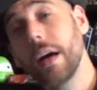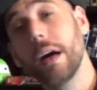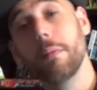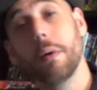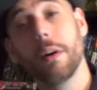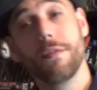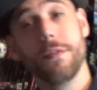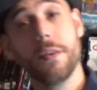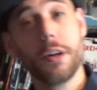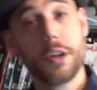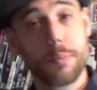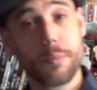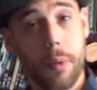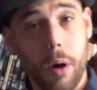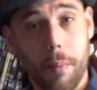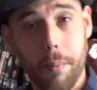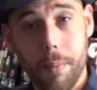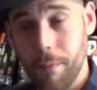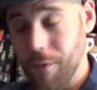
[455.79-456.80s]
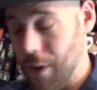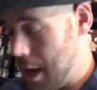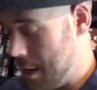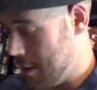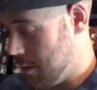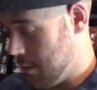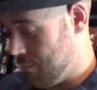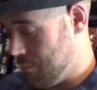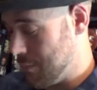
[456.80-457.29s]
My first pop
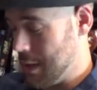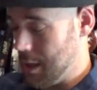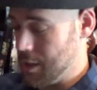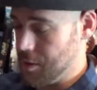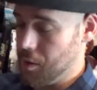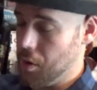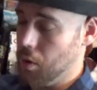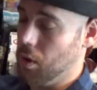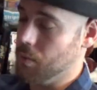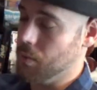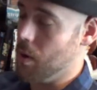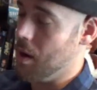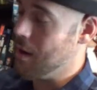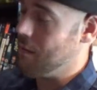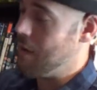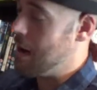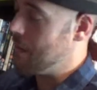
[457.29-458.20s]
vinyl is an old one. I've